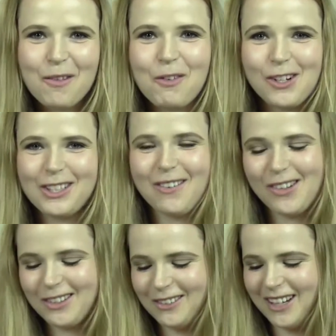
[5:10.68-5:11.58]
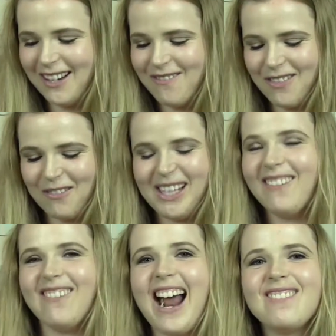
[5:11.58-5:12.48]
Poor travelers are waiting for me to
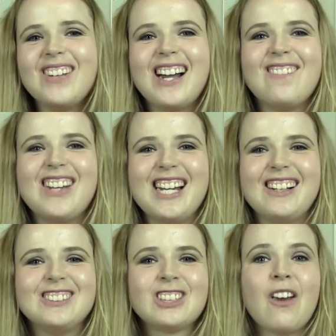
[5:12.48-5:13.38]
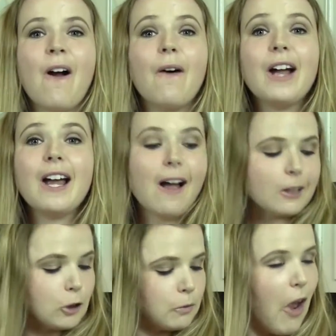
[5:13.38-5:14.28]
wrap it up here. Okay,
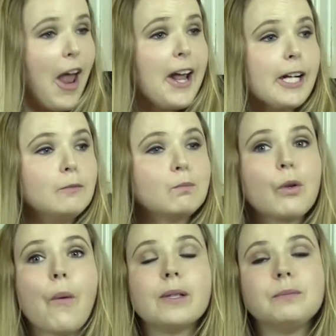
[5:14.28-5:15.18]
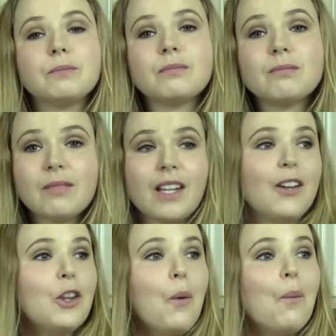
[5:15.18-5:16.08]
guys. And
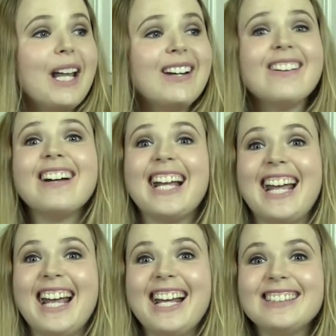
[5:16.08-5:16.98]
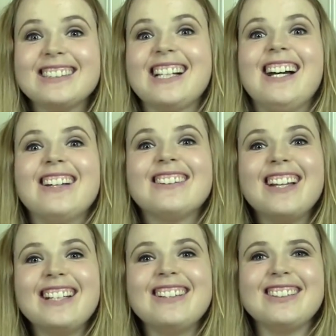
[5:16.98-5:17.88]
the winner is
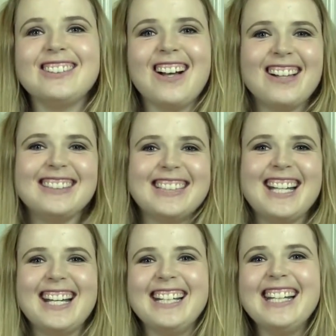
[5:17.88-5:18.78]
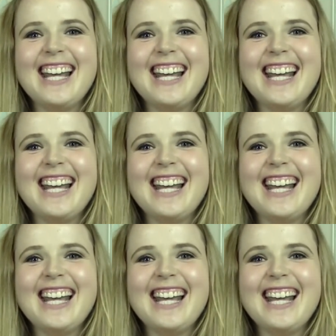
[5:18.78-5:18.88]
Linda Johnson.